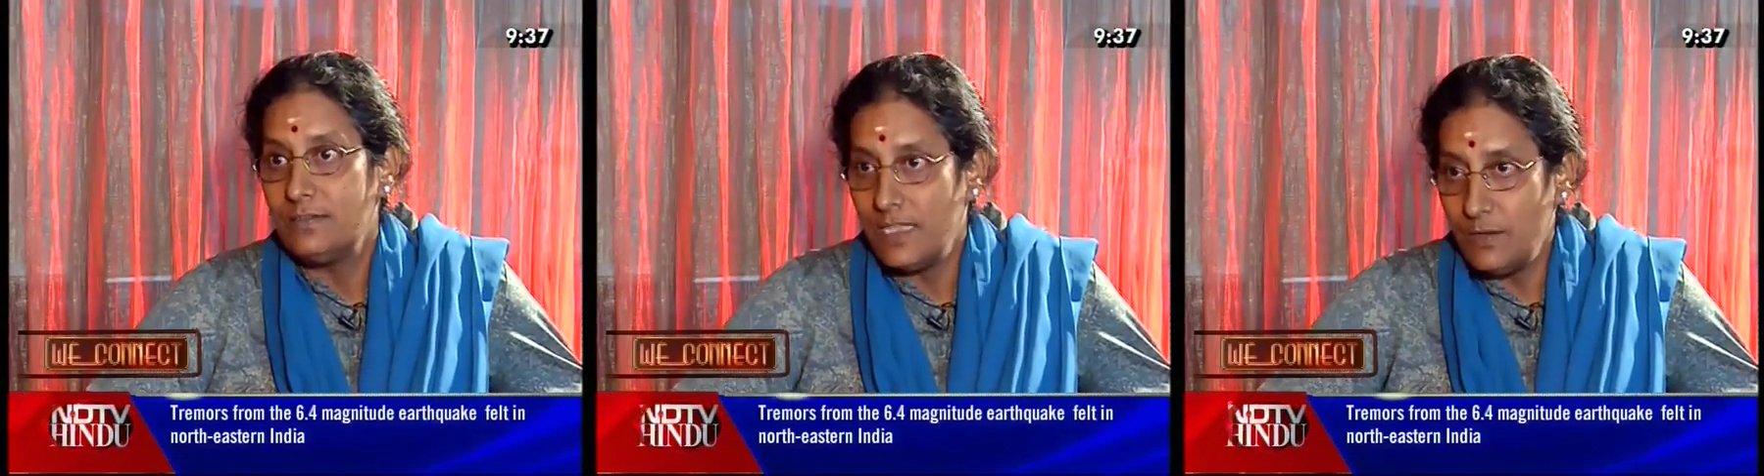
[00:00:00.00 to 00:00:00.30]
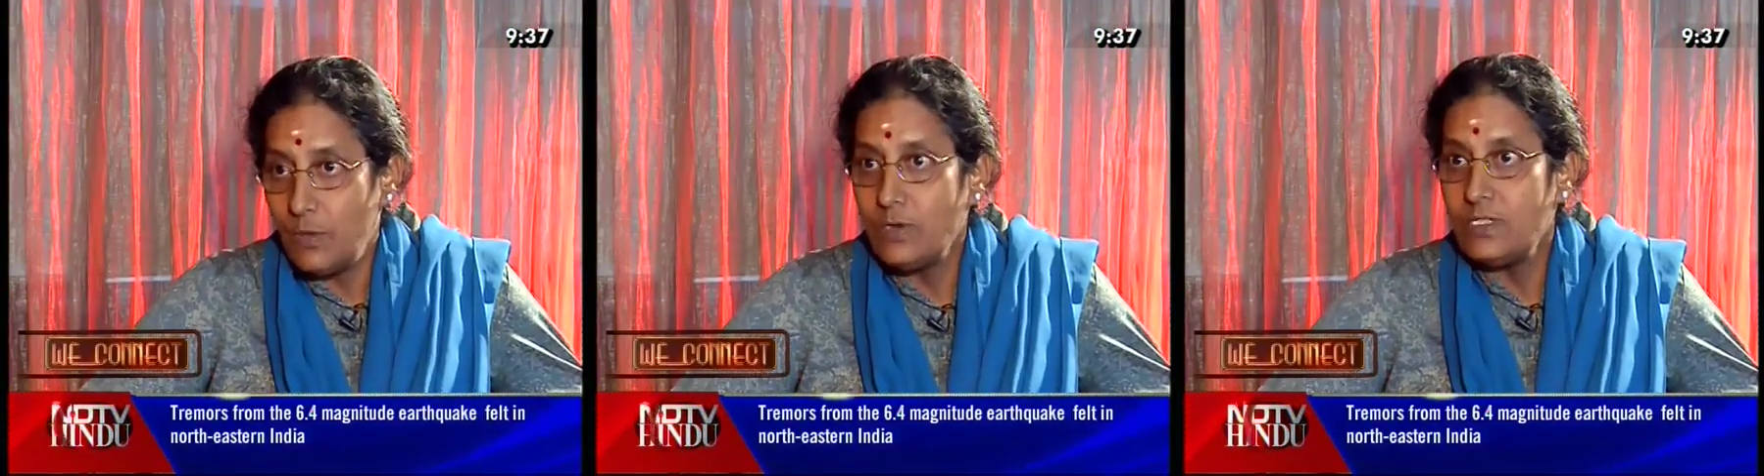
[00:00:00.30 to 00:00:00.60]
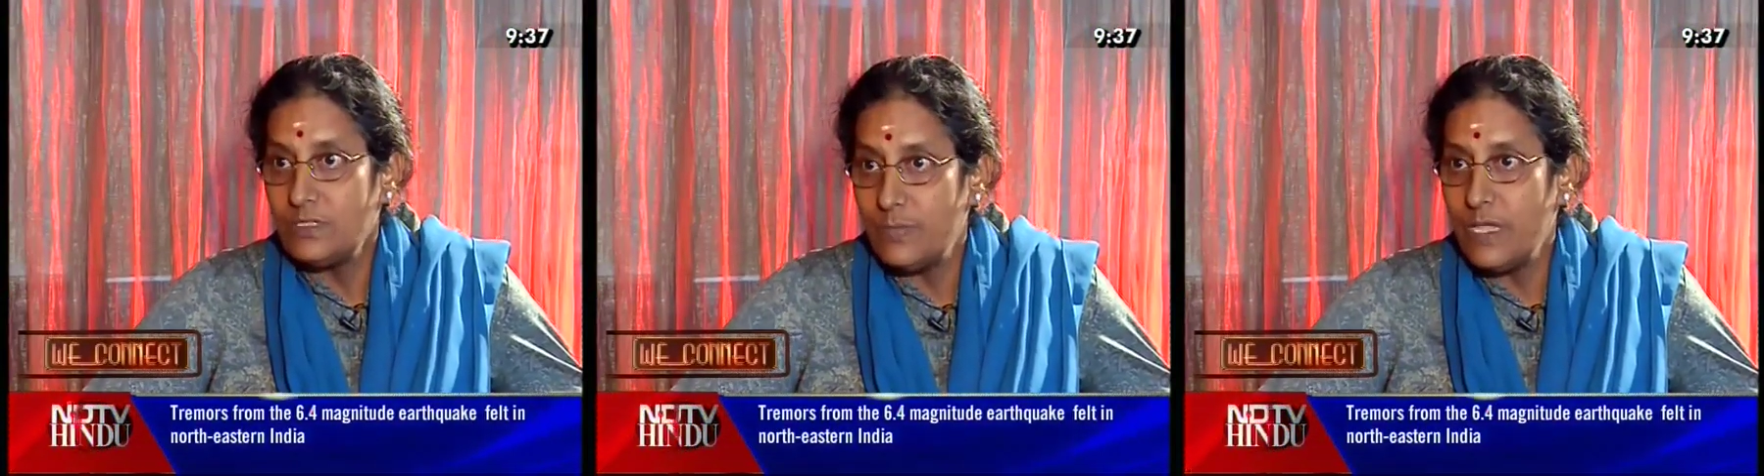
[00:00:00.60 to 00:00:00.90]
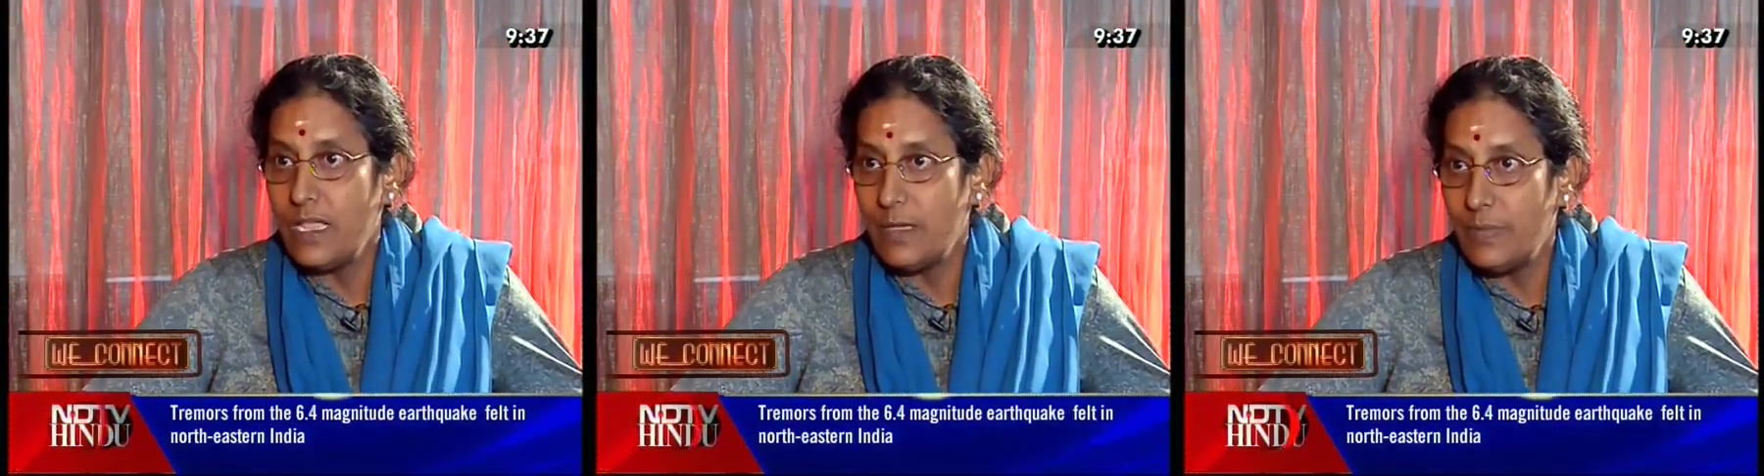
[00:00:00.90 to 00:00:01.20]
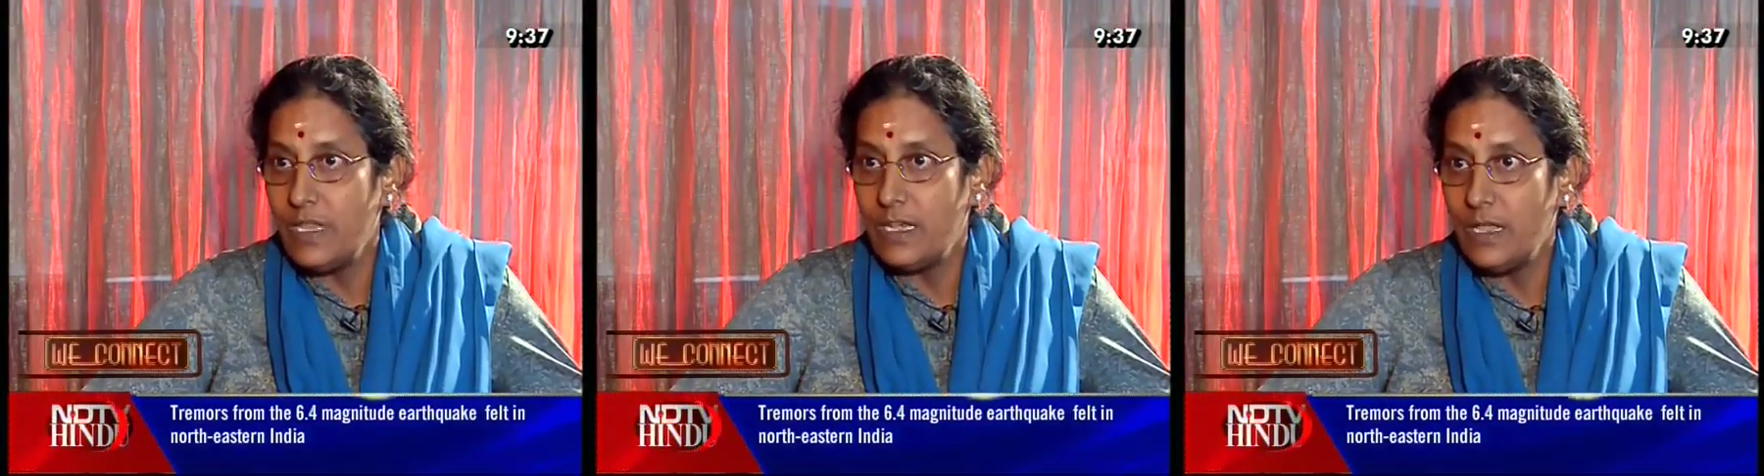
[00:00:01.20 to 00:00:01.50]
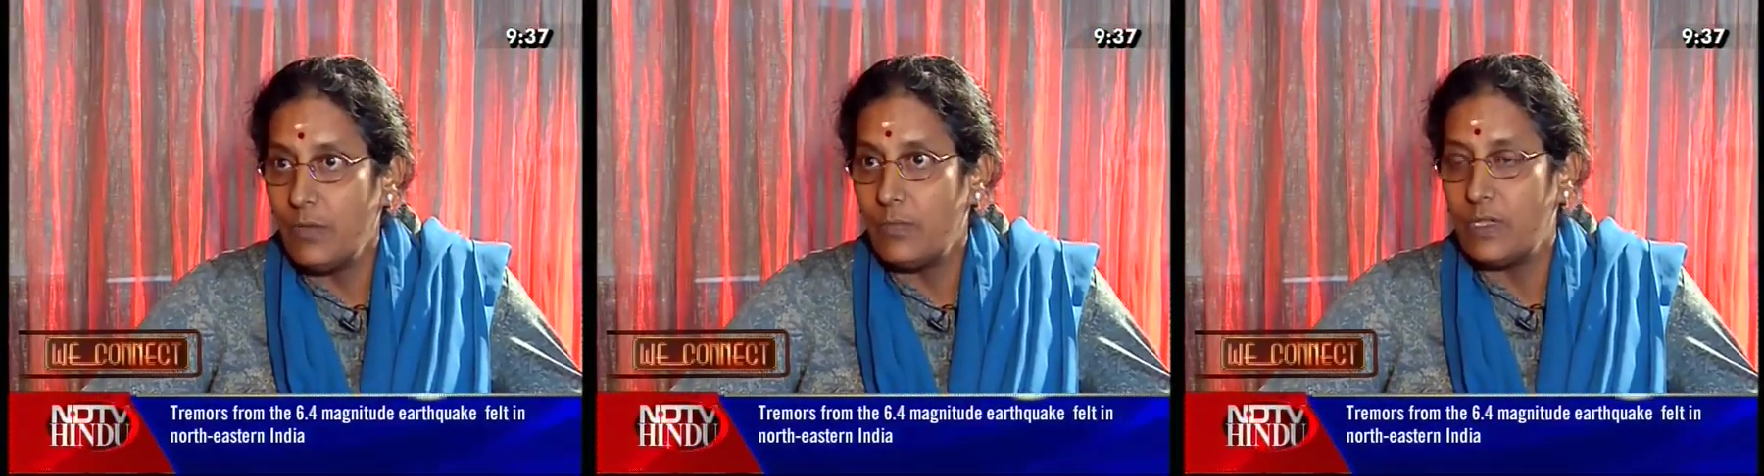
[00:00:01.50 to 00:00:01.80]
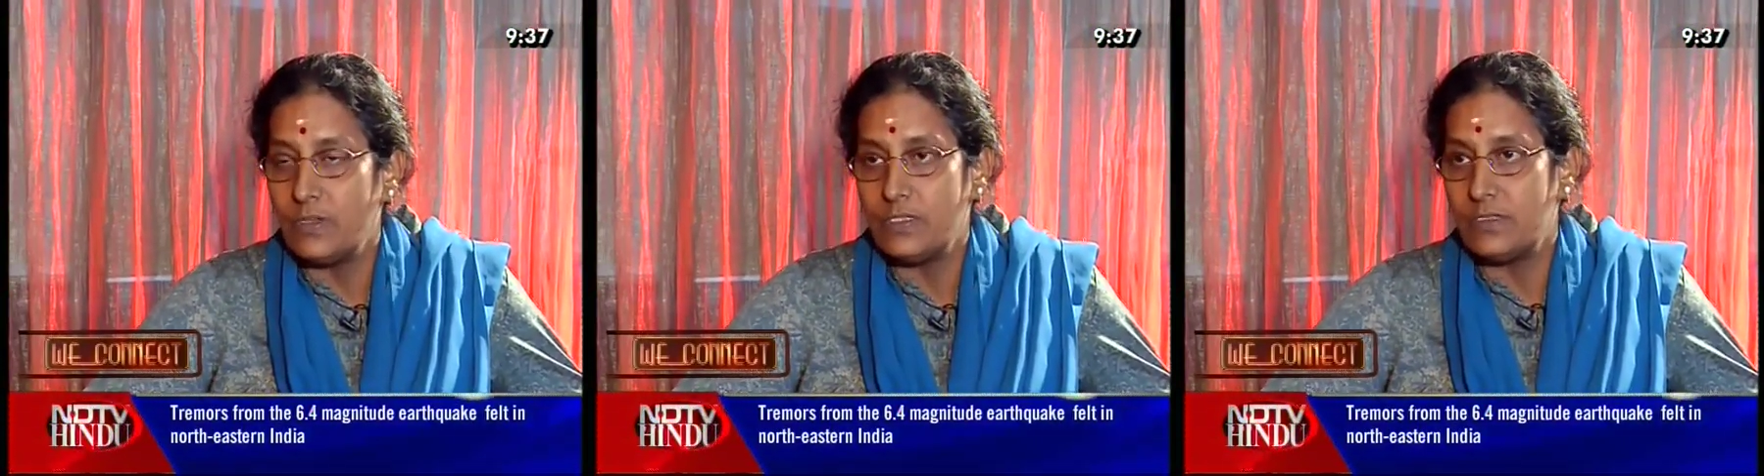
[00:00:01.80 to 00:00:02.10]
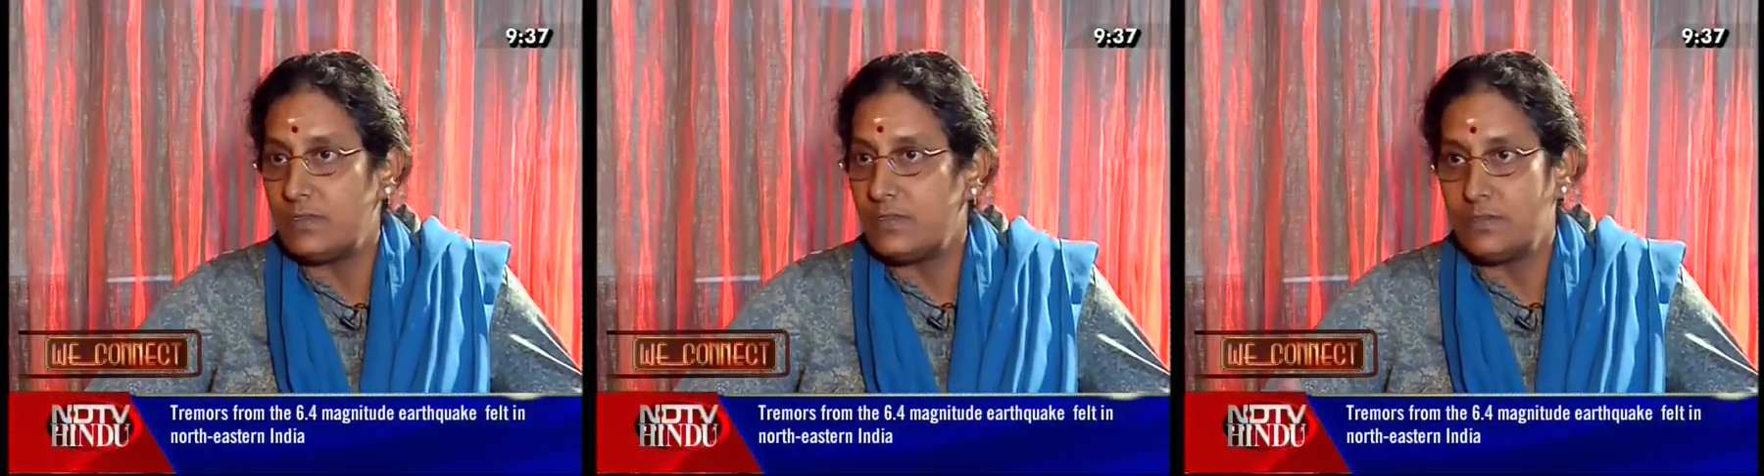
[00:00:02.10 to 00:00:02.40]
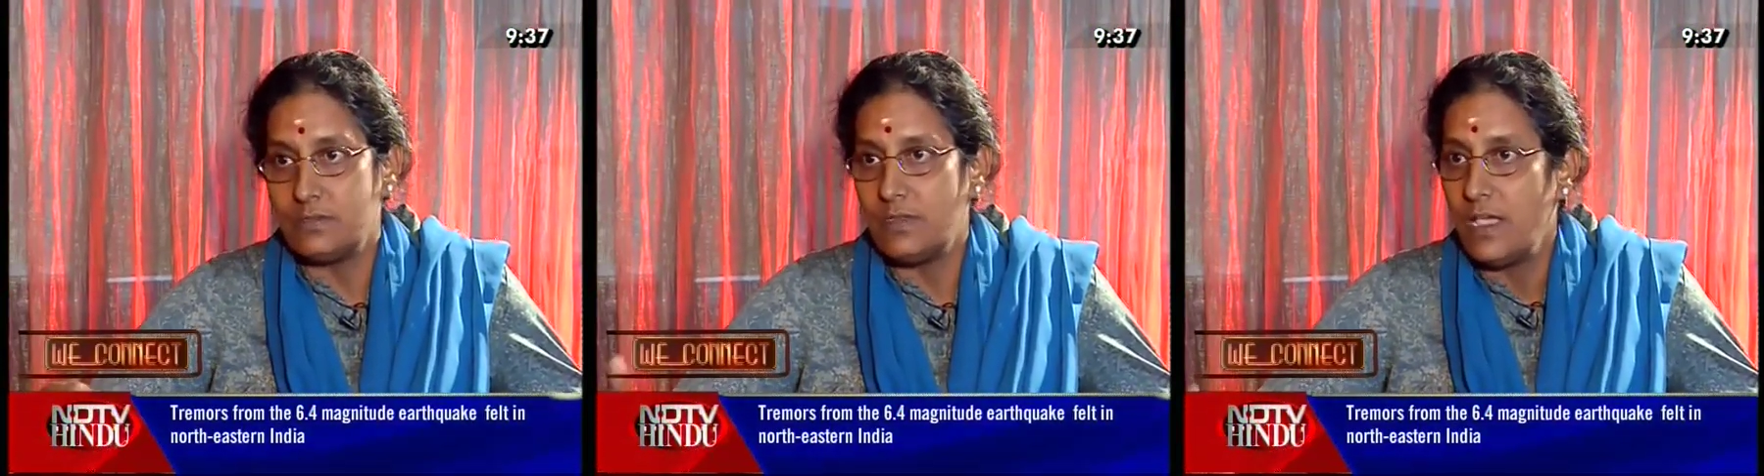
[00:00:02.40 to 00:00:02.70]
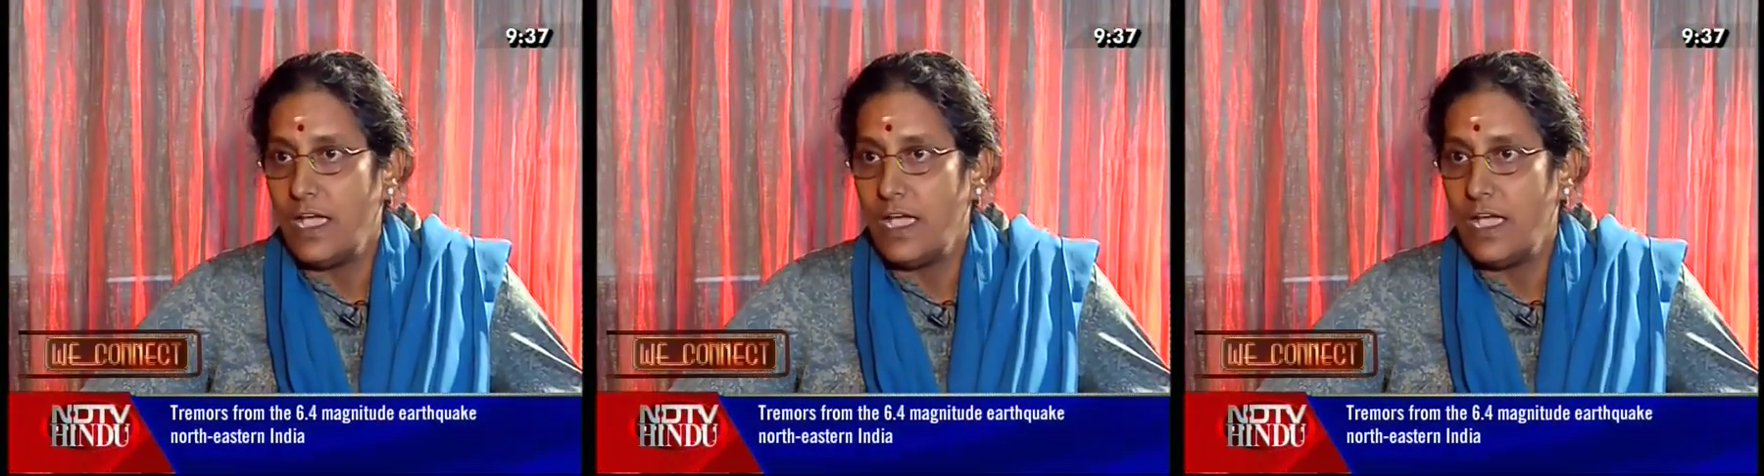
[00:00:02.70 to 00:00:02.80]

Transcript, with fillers: than what is being happening now because uh,